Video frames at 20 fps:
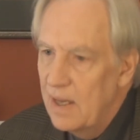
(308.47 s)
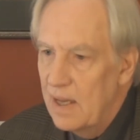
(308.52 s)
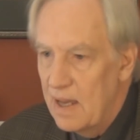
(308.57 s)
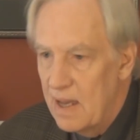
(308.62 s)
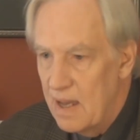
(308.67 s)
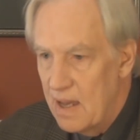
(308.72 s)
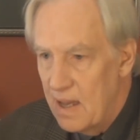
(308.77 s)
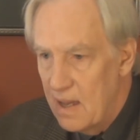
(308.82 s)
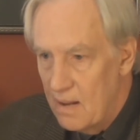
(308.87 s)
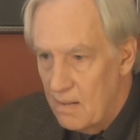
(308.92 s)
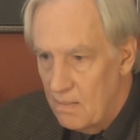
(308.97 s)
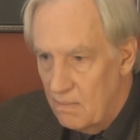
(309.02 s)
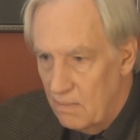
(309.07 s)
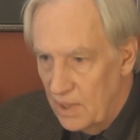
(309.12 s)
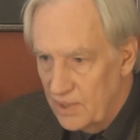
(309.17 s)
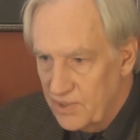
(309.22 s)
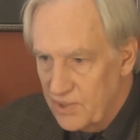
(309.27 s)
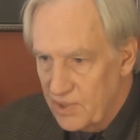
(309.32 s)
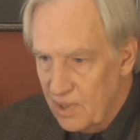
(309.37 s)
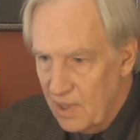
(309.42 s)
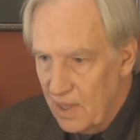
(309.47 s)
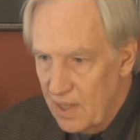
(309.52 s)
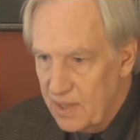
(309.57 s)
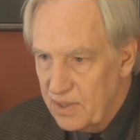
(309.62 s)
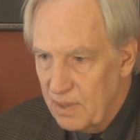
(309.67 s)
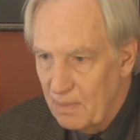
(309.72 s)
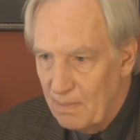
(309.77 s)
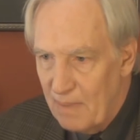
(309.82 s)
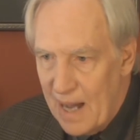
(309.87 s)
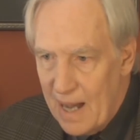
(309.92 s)
and much
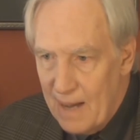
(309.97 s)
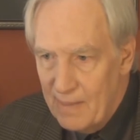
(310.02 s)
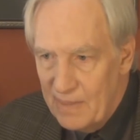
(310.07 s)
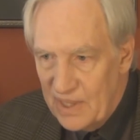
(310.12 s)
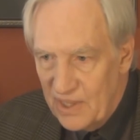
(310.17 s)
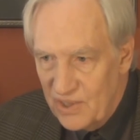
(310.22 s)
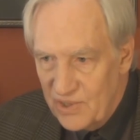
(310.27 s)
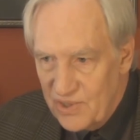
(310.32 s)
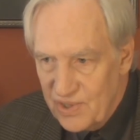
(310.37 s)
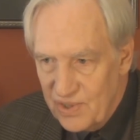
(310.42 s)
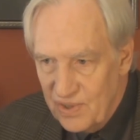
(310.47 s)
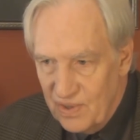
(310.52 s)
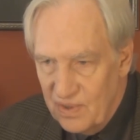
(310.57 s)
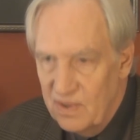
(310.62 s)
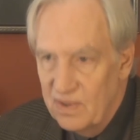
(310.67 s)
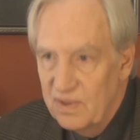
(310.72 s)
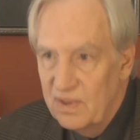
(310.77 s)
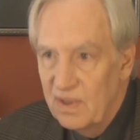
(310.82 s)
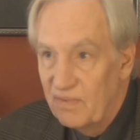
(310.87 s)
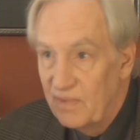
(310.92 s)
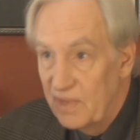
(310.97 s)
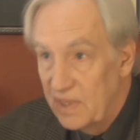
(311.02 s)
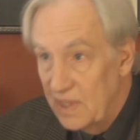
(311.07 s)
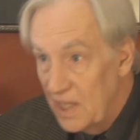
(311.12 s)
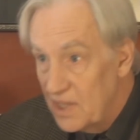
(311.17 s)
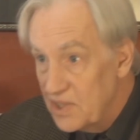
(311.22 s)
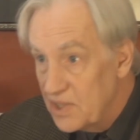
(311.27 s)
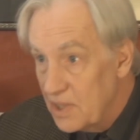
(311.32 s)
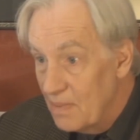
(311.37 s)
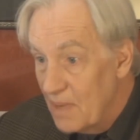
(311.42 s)
like the bobbing stern of
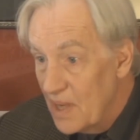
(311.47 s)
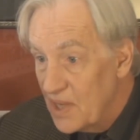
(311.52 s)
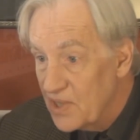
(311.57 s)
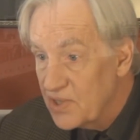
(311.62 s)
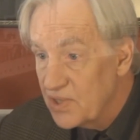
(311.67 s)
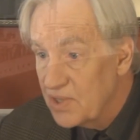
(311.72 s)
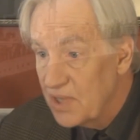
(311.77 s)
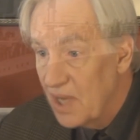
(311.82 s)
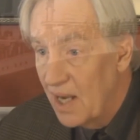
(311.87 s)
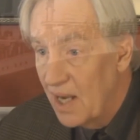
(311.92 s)
the HMS